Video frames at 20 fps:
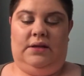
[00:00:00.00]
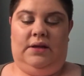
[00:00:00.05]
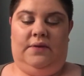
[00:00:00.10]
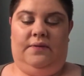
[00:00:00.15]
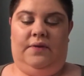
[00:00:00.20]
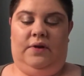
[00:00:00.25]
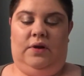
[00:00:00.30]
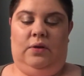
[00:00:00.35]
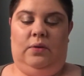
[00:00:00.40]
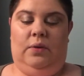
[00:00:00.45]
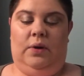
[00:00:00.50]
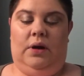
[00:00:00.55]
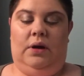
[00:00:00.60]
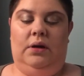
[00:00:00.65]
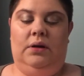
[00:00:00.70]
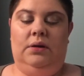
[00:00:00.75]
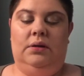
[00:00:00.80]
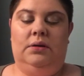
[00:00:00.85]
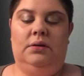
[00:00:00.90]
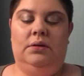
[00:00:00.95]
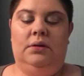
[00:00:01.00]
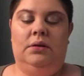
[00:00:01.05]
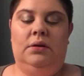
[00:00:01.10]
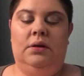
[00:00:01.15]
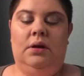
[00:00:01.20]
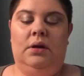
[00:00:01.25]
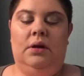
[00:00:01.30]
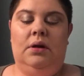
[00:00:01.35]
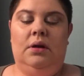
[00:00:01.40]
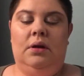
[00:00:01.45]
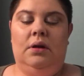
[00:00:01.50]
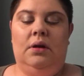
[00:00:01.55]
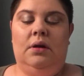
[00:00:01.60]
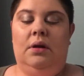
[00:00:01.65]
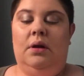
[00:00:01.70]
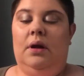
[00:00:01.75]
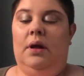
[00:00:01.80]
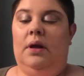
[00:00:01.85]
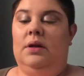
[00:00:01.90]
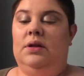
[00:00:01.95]
if you will.
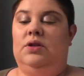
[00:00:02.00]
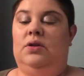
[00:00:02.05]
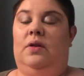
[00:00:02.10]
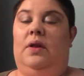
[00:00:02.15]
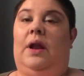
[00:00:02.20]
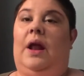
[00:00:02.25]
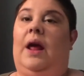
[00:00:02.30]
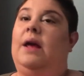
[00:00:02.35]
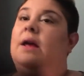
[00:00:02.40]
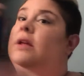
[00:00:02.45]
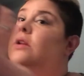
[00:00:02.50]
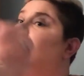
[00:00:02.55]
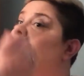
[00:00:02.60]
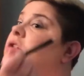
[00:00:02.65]
So that I can